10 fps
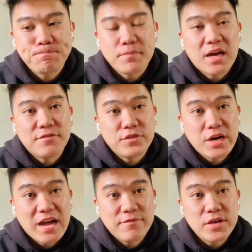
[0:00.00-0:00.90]
after
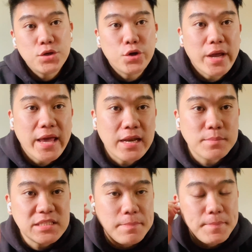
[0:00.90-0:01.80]
having your
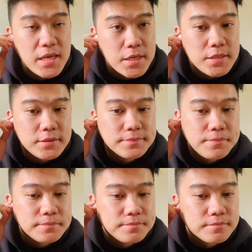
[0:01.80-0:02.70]
NMC pin
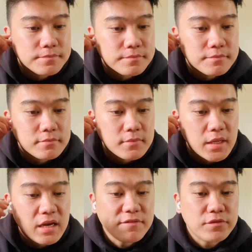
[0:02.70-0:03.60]

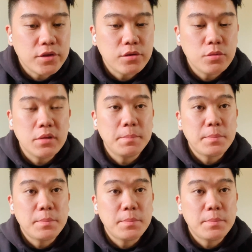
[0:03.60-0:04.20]
And after you will be